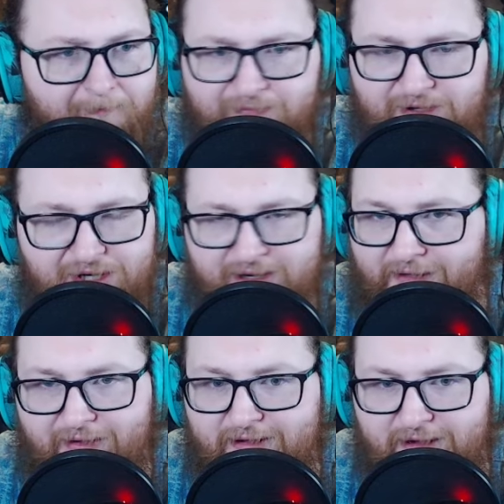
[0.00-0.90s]
Just get
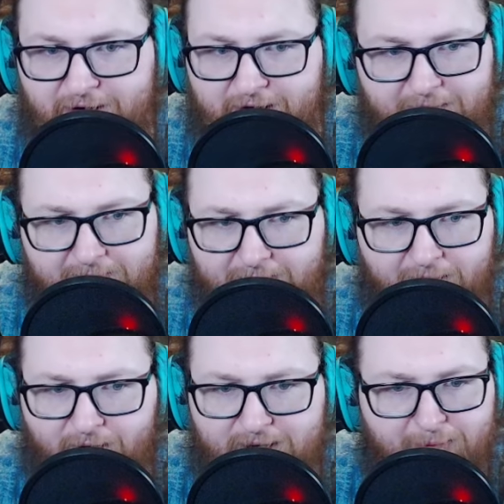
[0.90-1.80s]
the secret. It
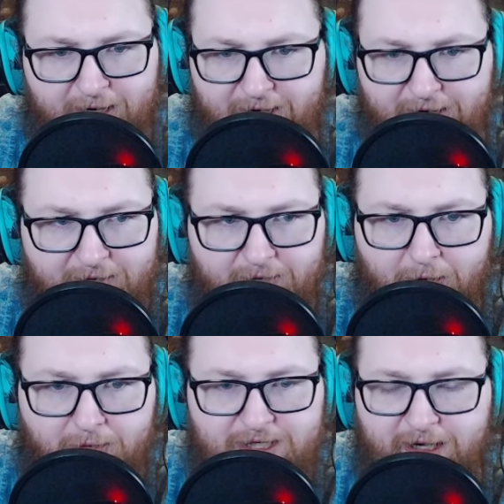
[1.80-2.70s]
looks better. The
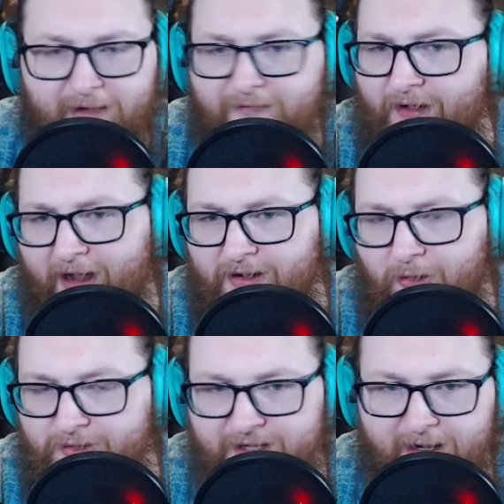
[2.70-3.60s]
OG, if it had an
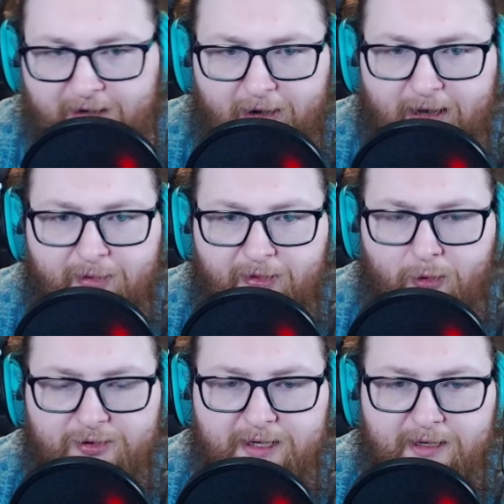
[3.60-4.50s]
ulti, I'd recommend the
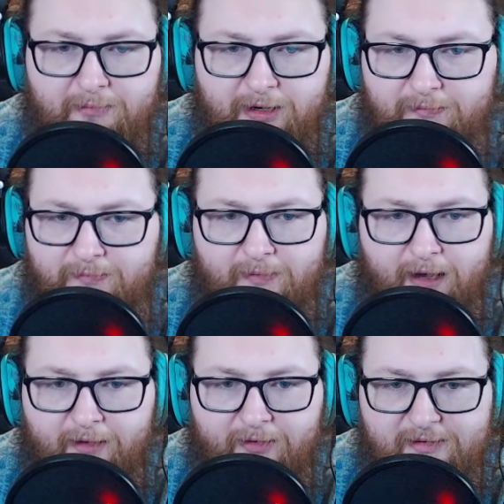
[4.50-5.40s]
ulti, but
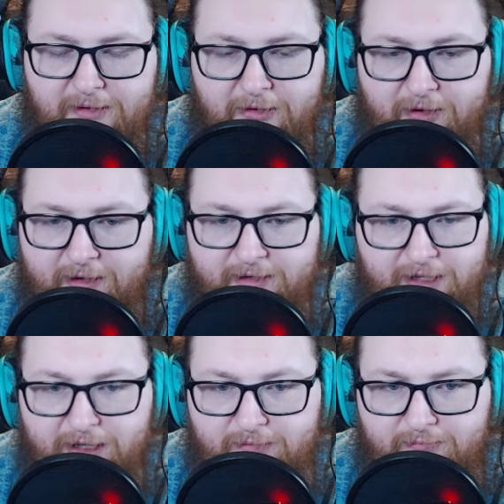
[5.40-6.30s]
the secret is
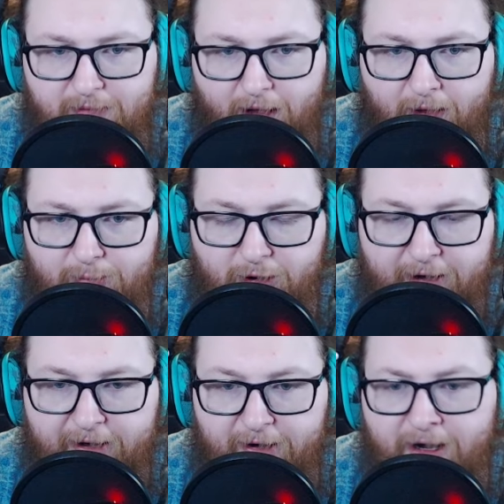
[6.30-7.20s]
just a lot
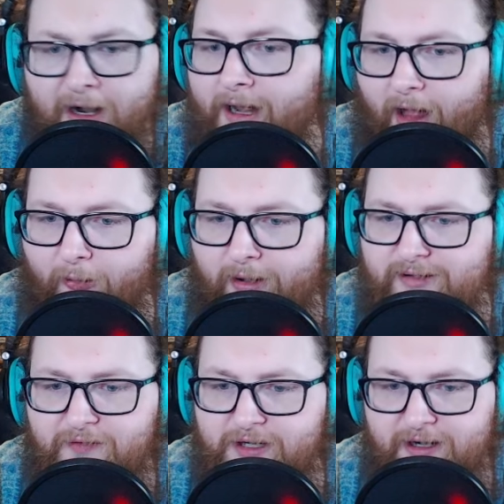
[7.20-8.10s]
prettier. Otherwise,
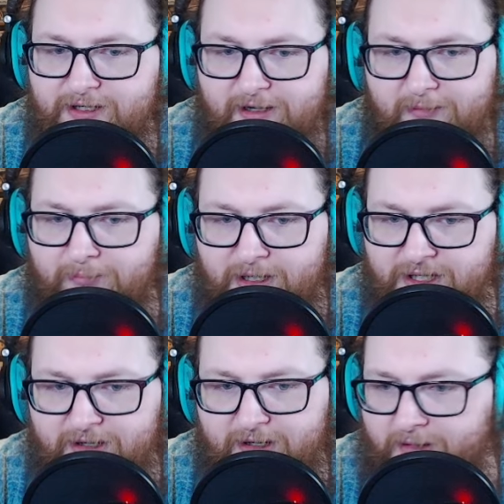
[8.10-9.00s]
if you need just a
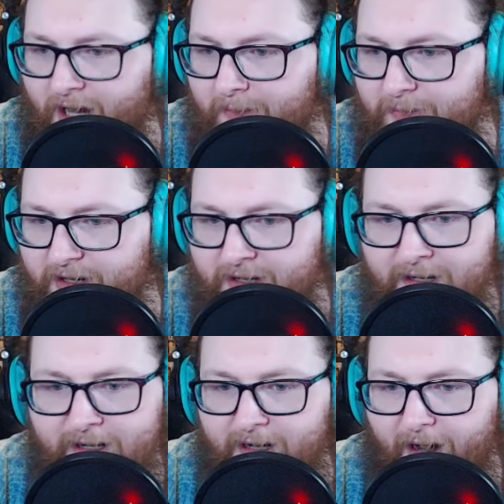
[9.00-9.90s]
budget copy,
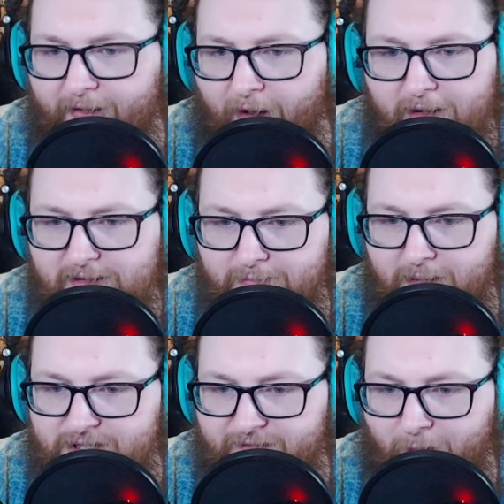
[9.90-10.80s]
there are some
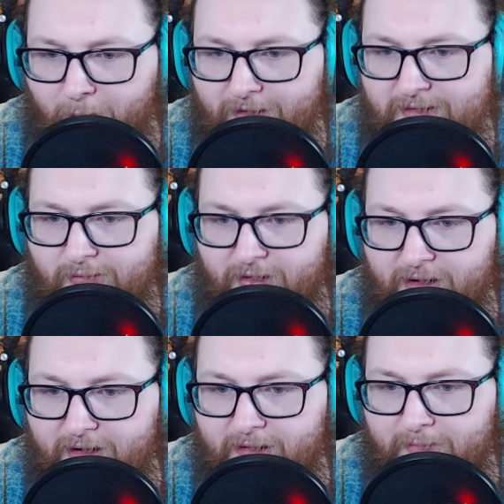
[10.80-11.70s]
budget foils with a